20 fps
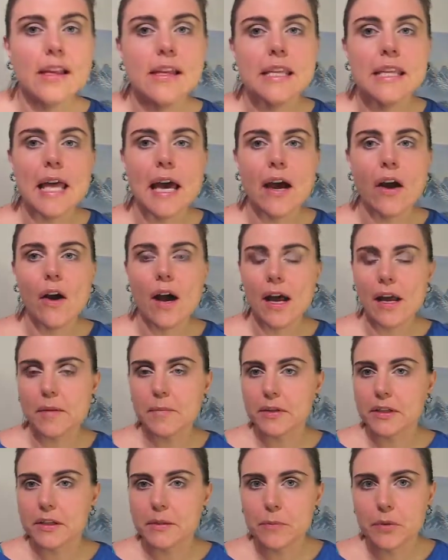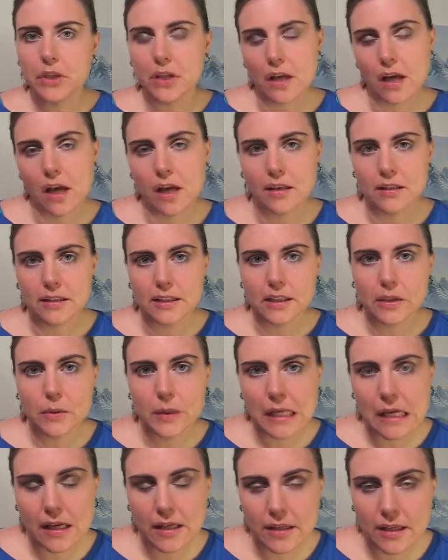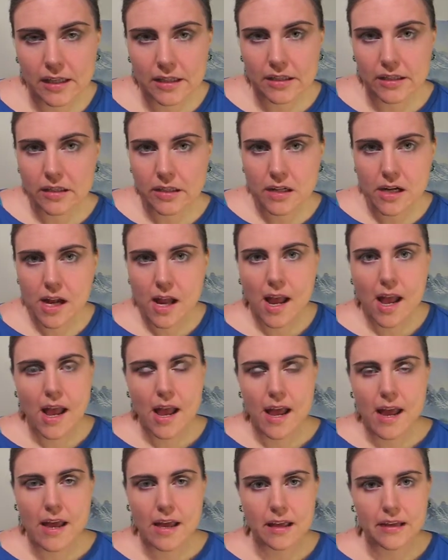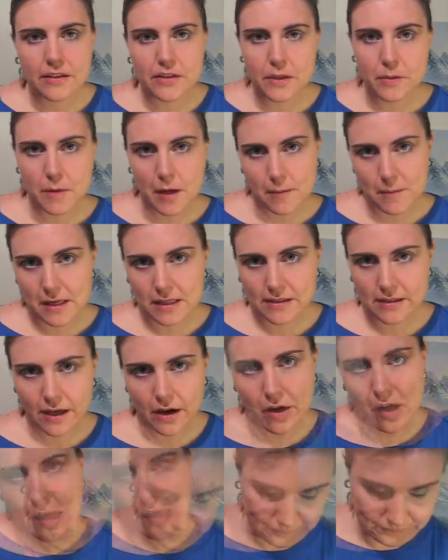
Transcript: Now I am going to put on liquid eyeliner and do my mascara.